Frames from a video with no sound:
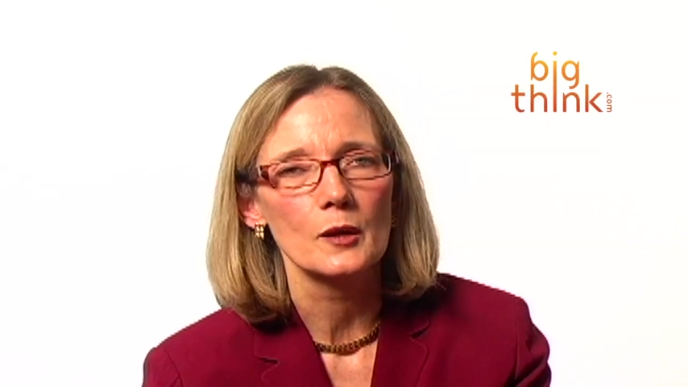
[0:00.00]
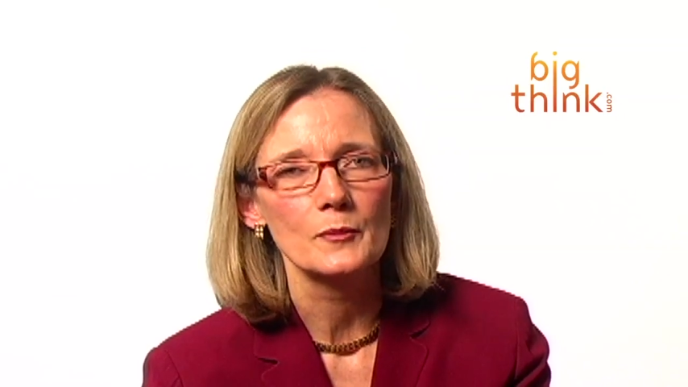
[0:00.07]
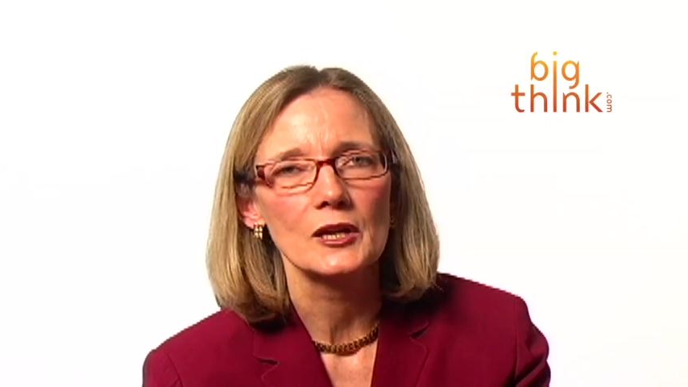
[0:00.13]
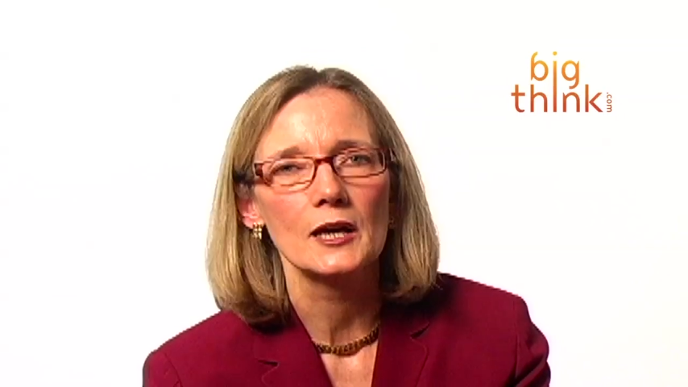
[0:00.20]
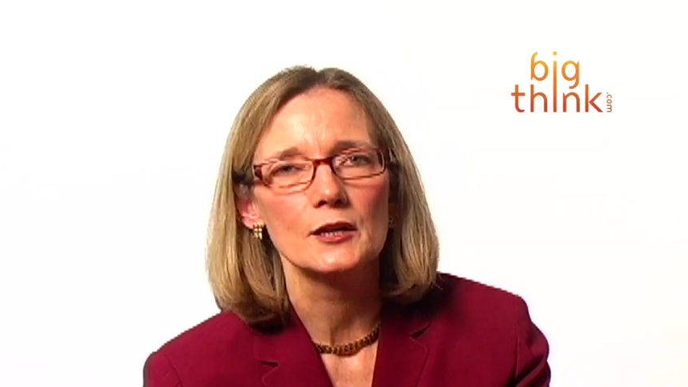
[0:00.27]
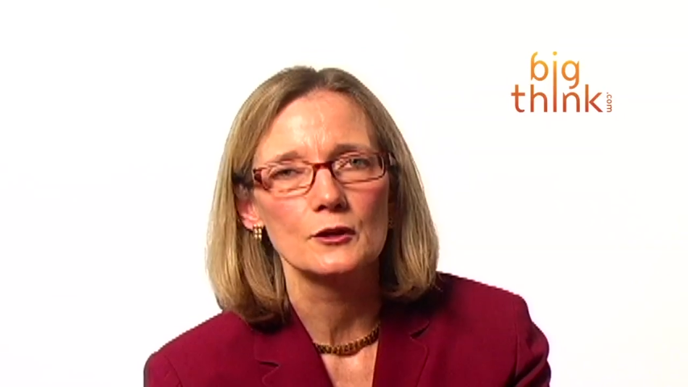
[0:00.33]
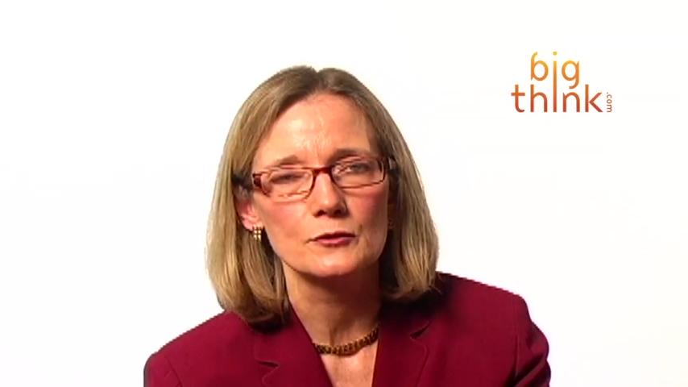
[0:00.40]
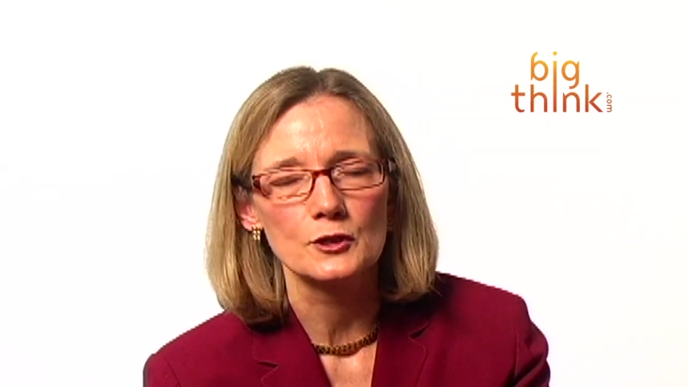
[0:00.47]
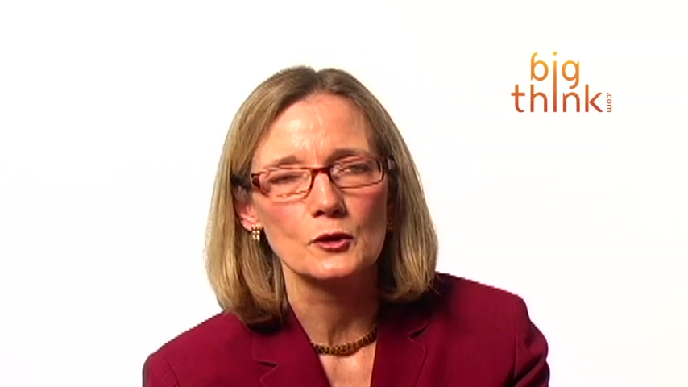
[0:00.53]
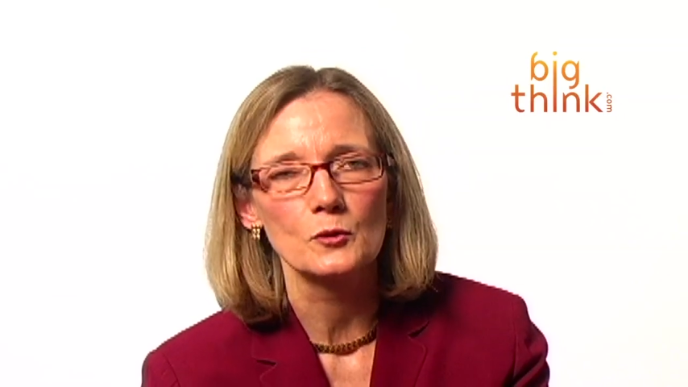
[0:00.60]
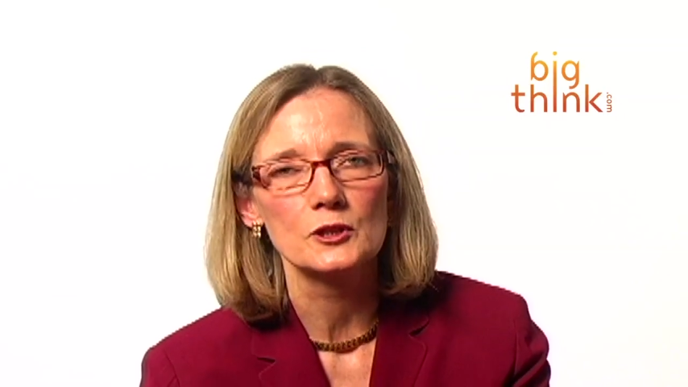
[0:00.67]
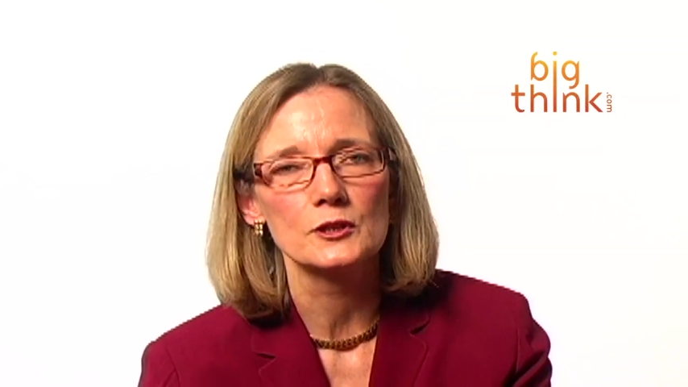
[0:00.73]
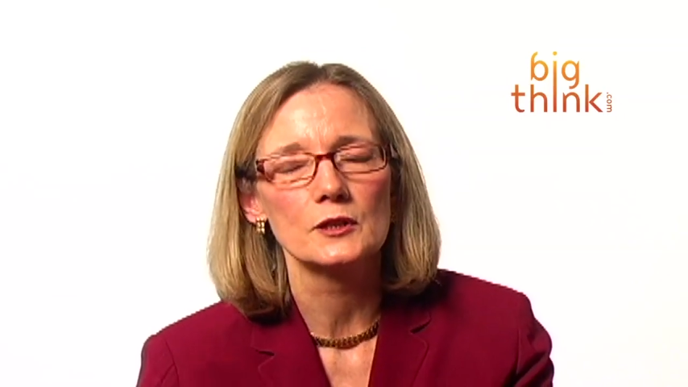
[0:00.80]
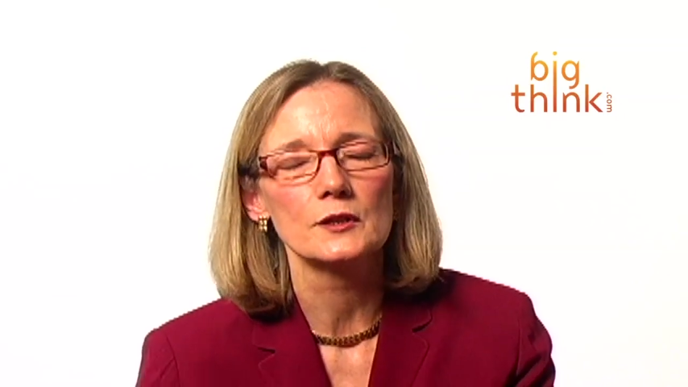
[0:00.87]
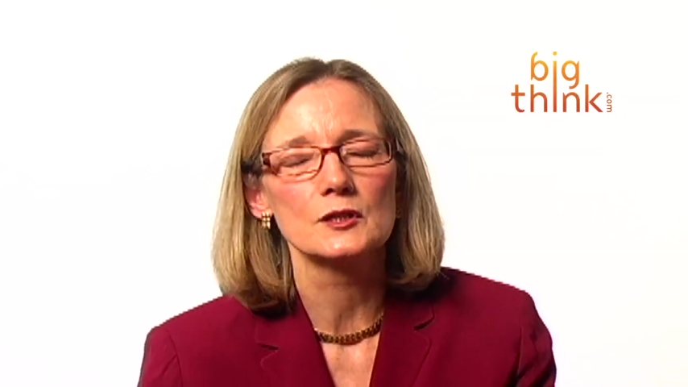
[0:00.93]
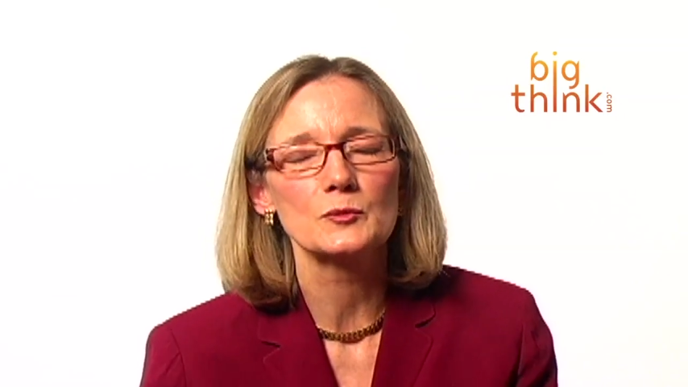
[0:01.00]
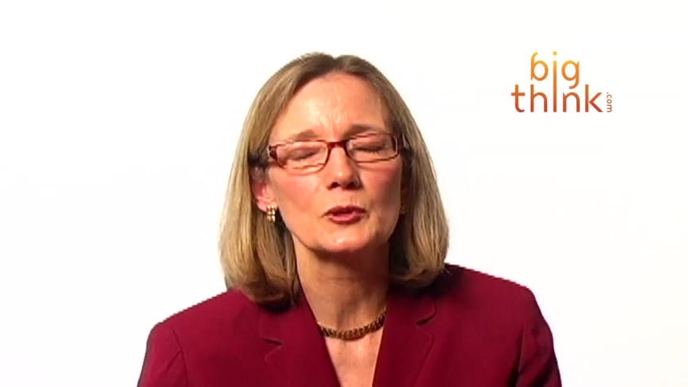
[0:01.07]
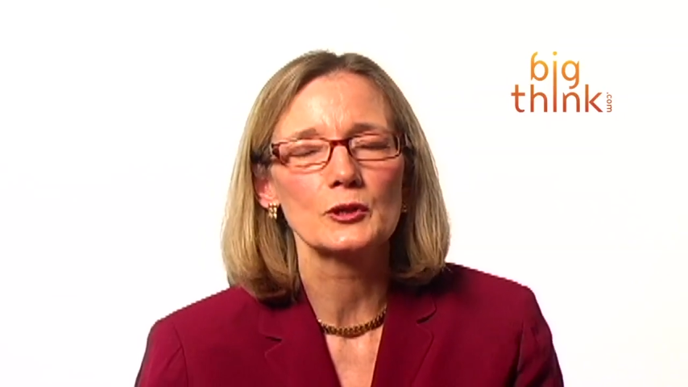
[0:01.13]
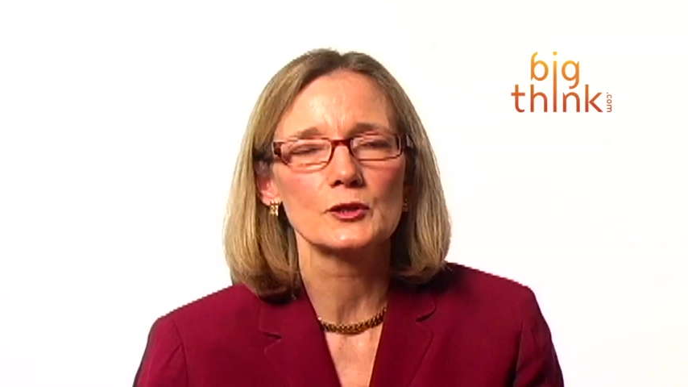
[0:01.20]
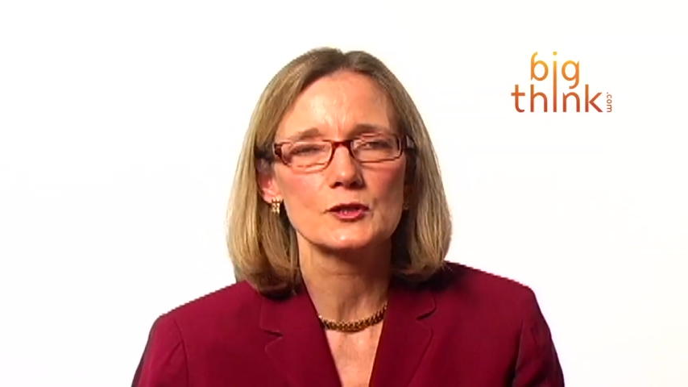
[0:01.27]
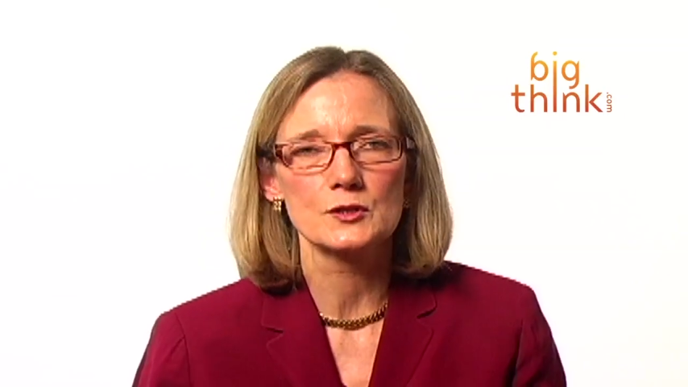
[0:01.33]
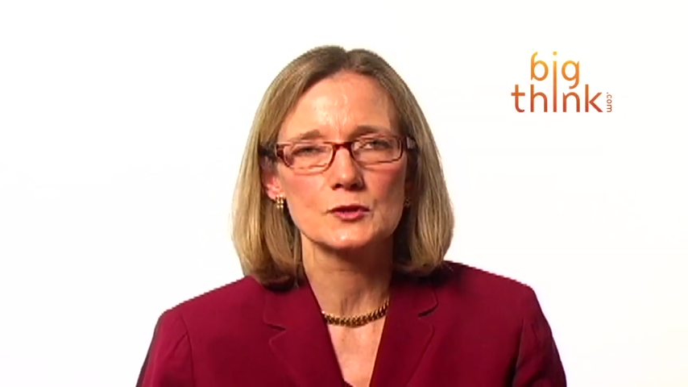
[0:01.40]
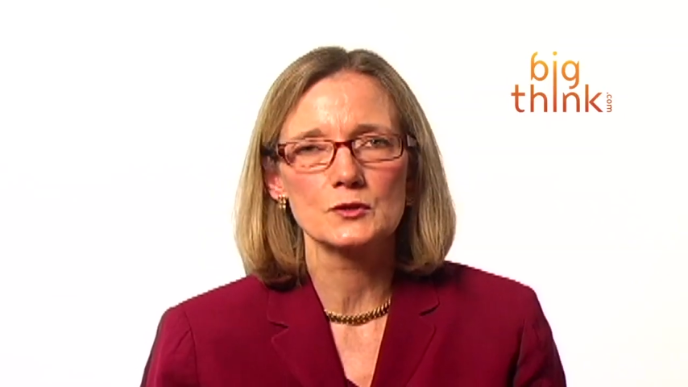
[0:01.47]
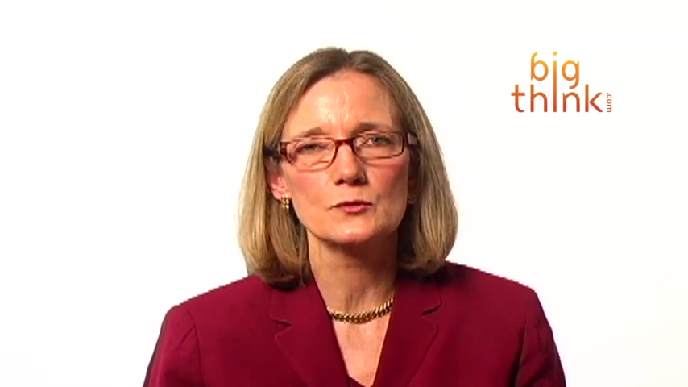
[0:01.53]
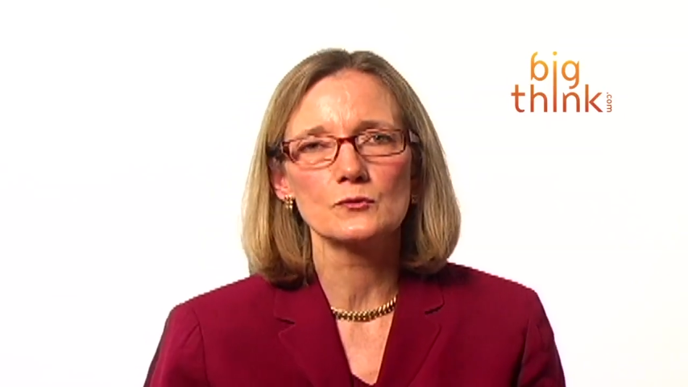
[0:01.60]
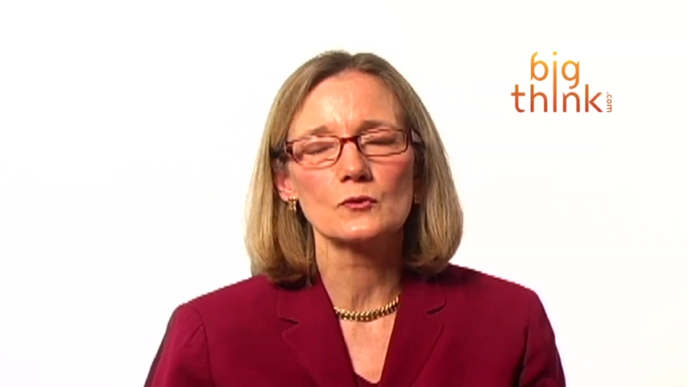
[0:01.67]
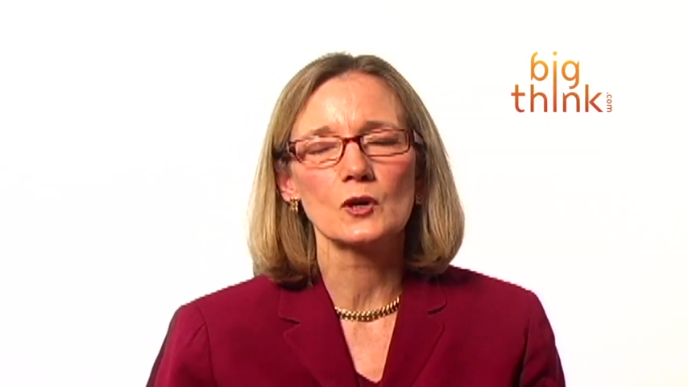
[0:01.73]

I mean, I don't know what the experience